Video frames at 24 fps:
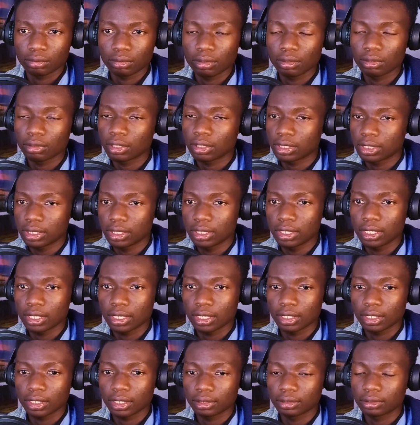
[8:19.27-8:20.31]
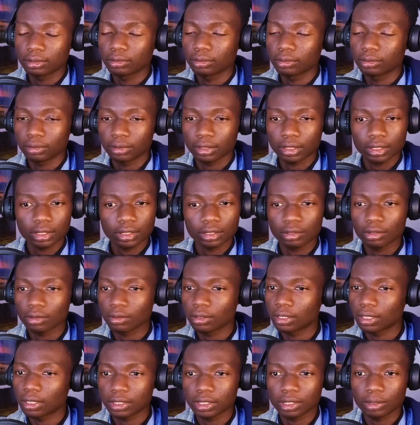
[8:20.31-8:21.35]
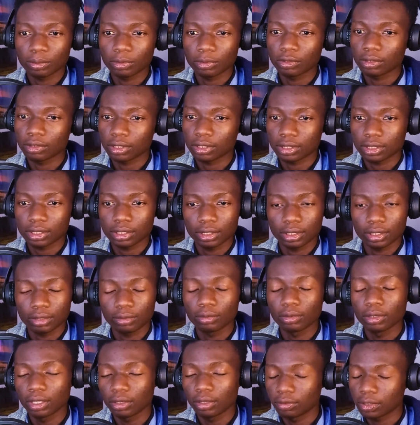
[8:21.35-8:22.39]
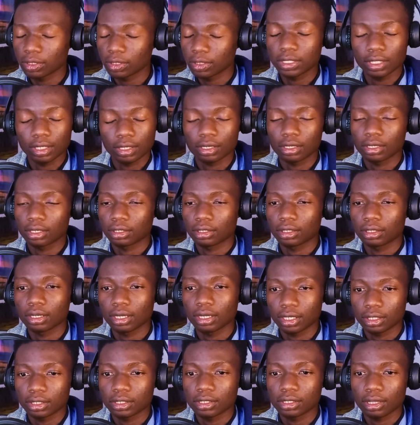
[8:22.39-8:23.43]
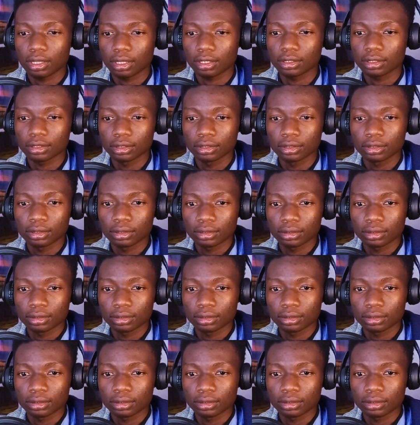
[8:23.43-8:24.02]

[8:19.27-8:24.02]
We're gonna see her again. This is not the last time we're gonna see her. We're gonna see her again. I can say that.